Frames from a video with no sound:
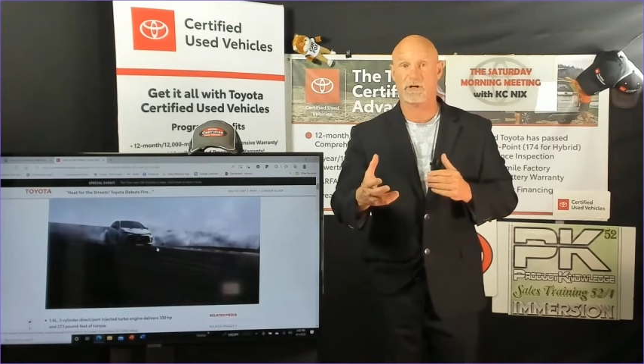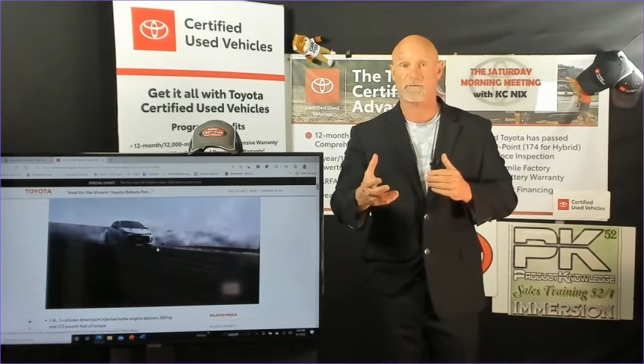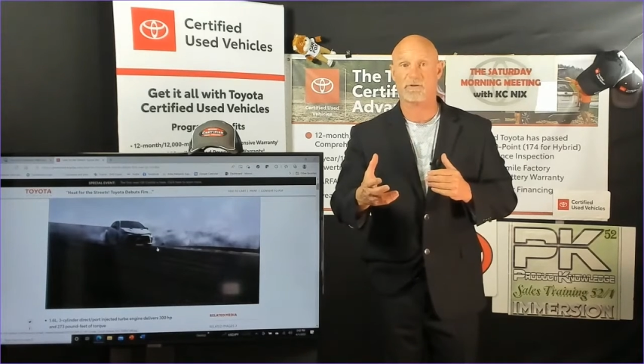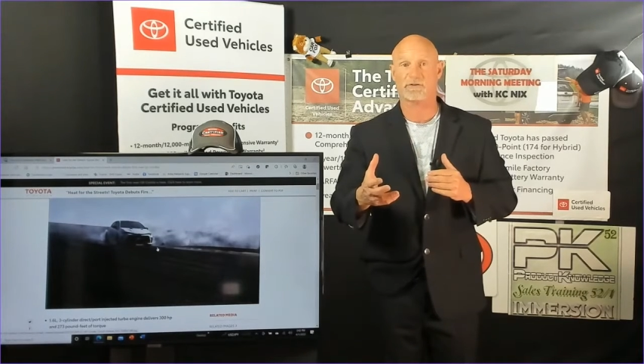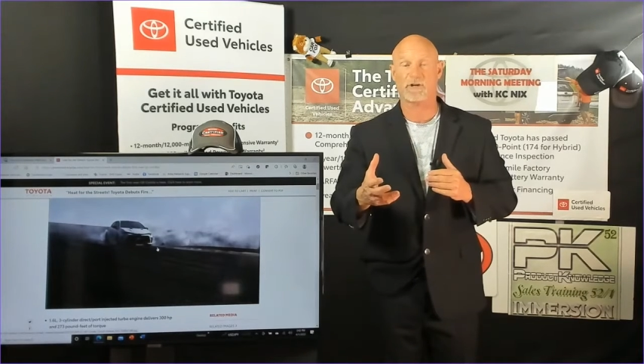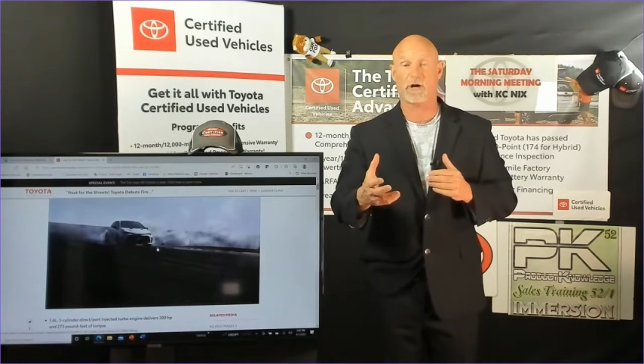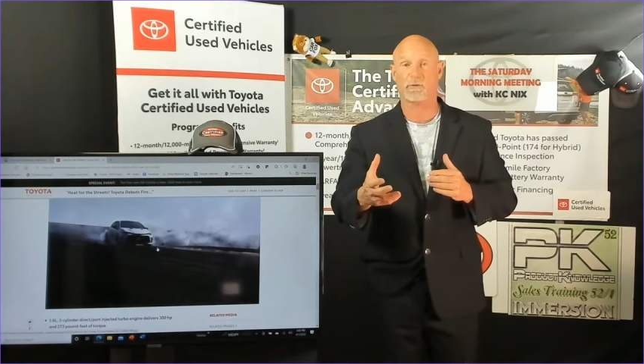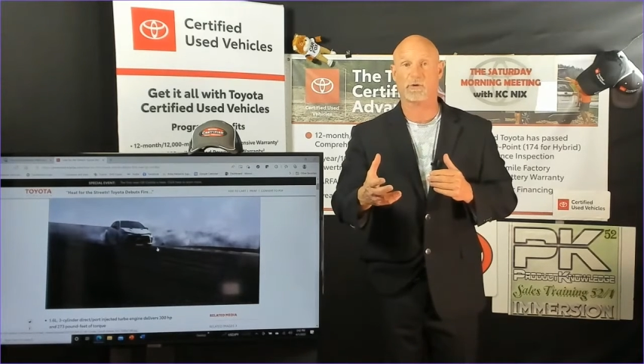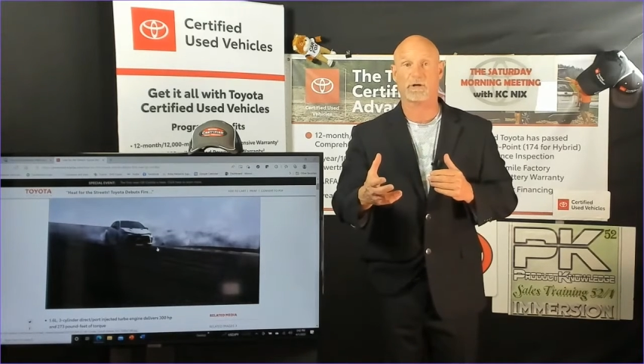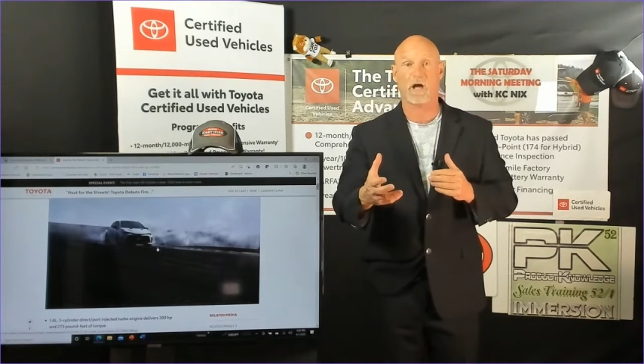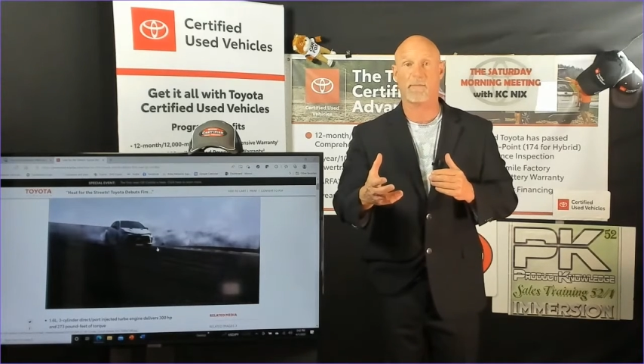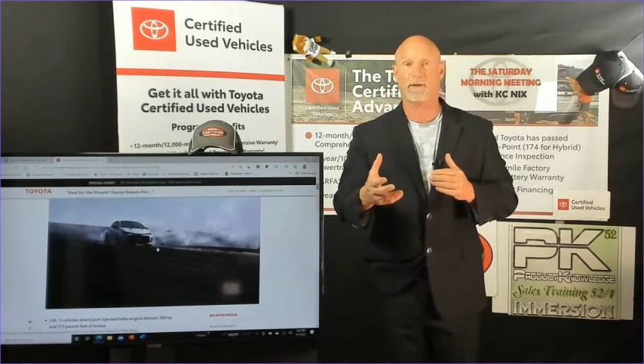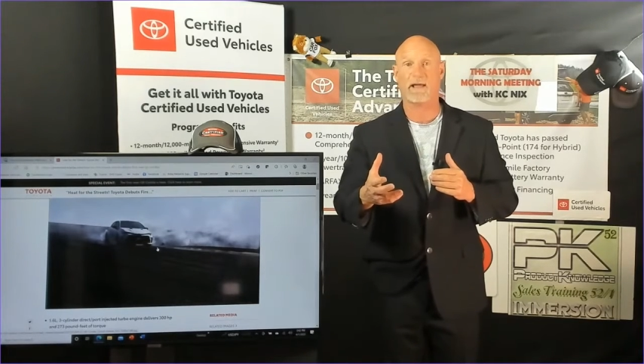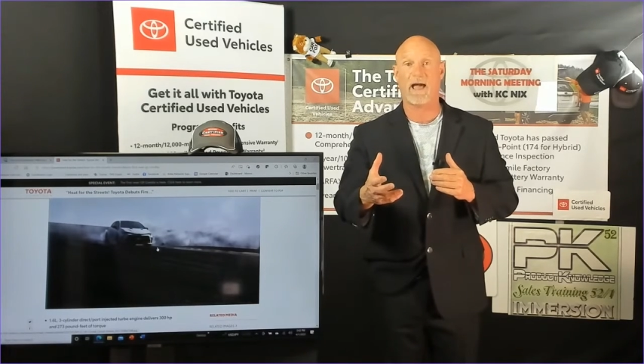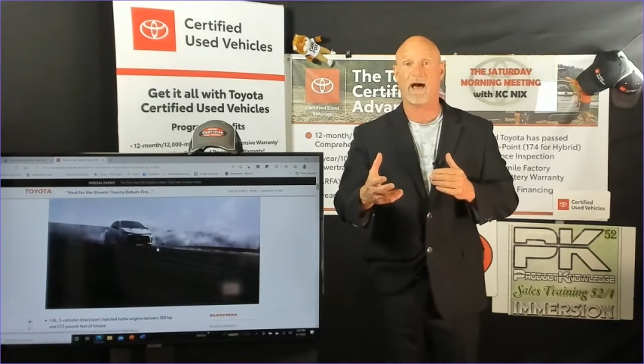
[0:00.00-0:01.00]
of the Tundra
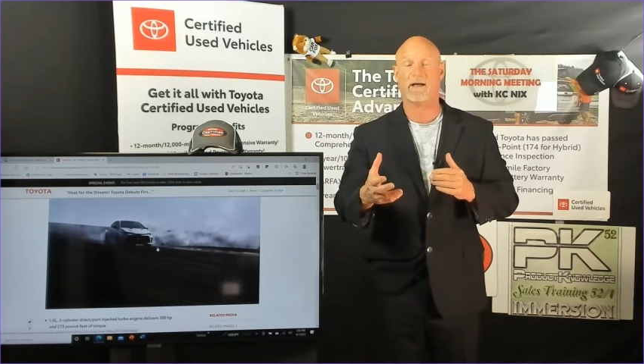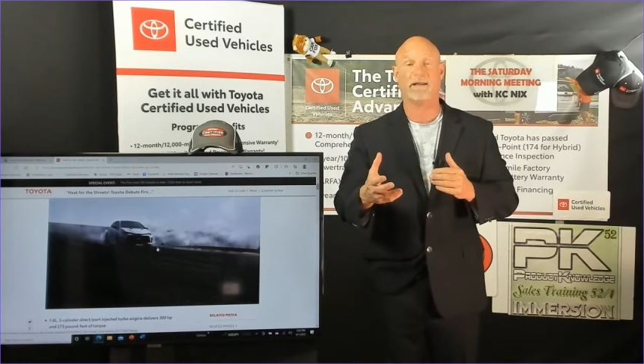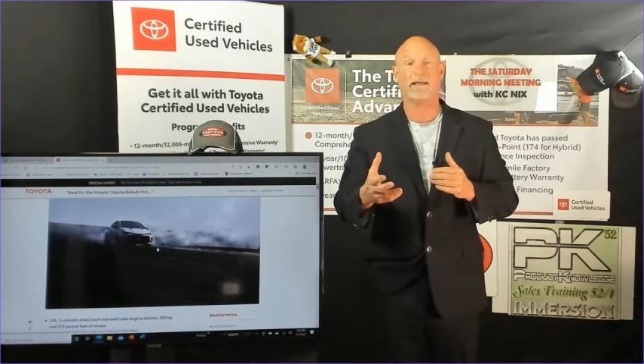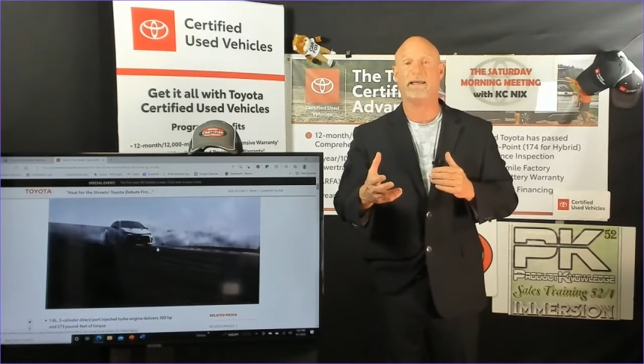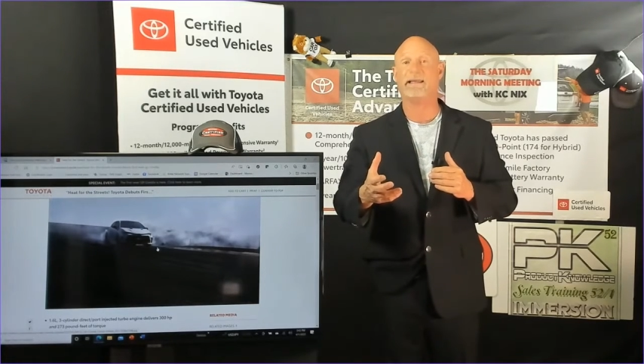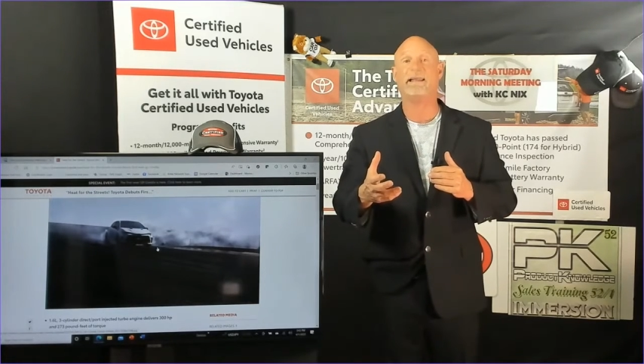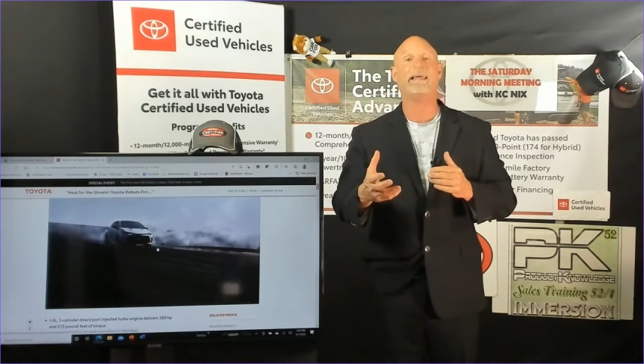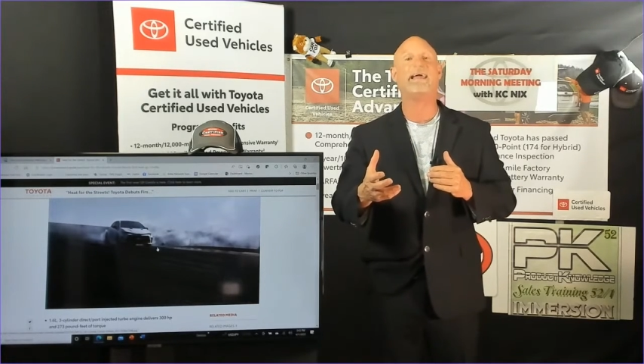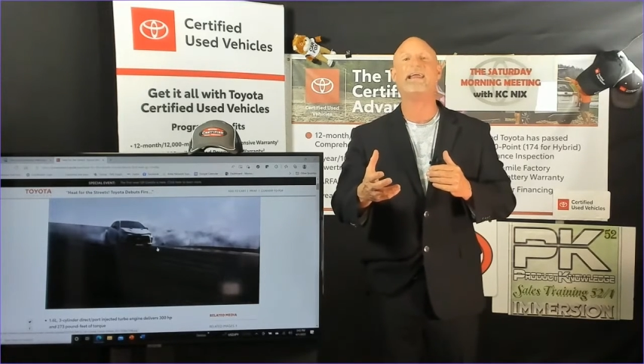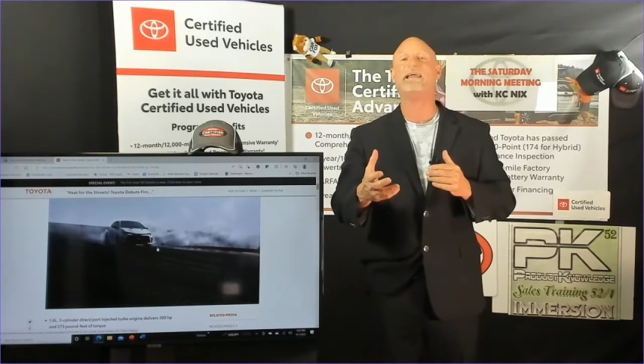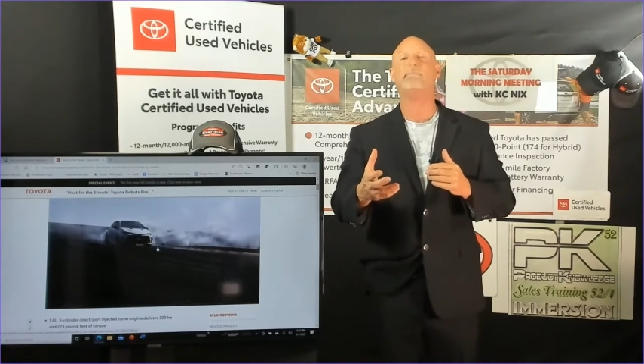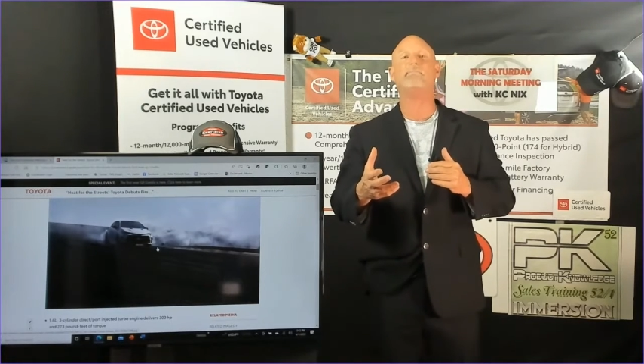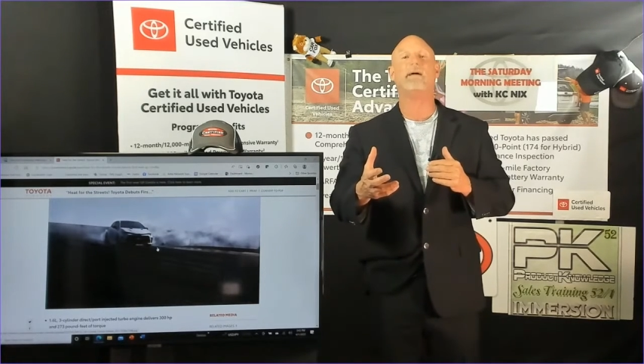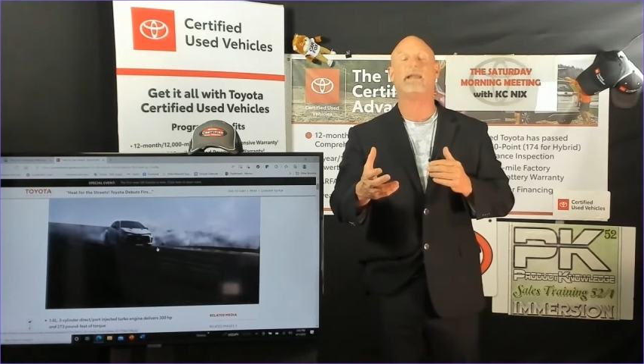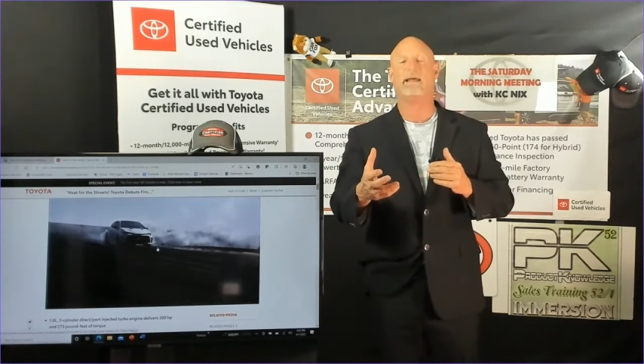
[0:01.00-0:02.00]
coming out in any
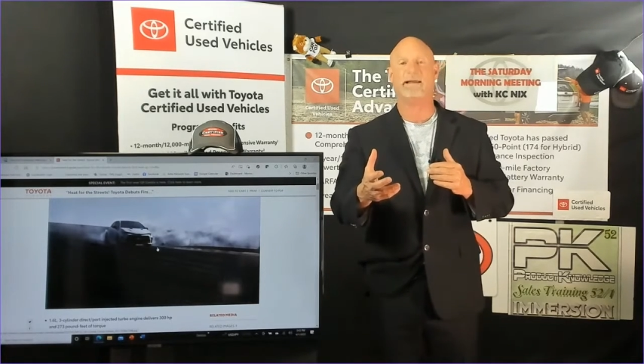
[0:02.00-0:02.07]
minute